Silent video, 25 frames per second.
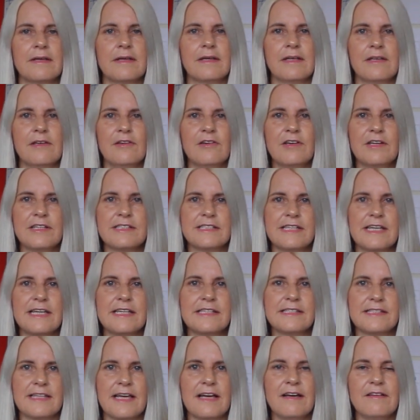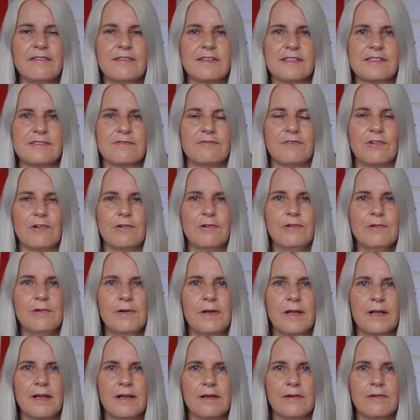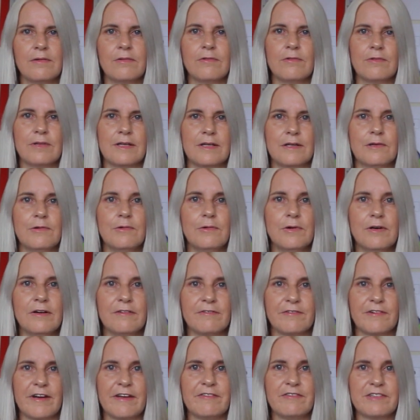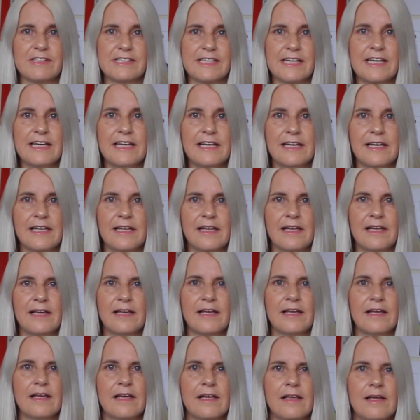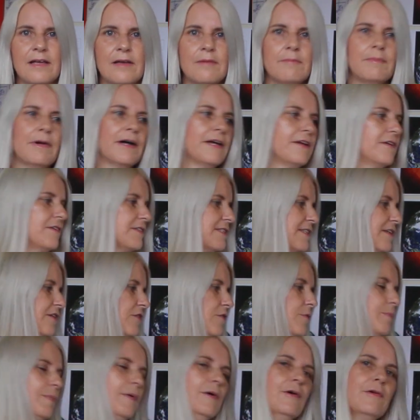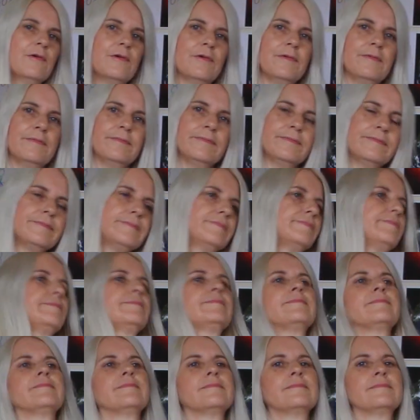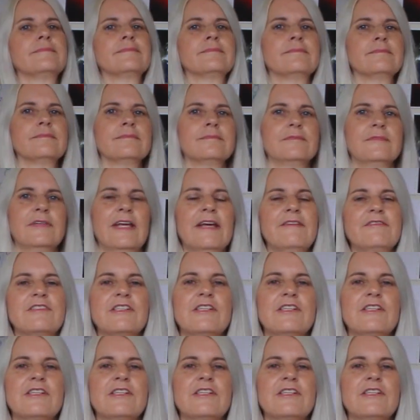You can test out this rule, or the law of gravity, by using your ball. You have to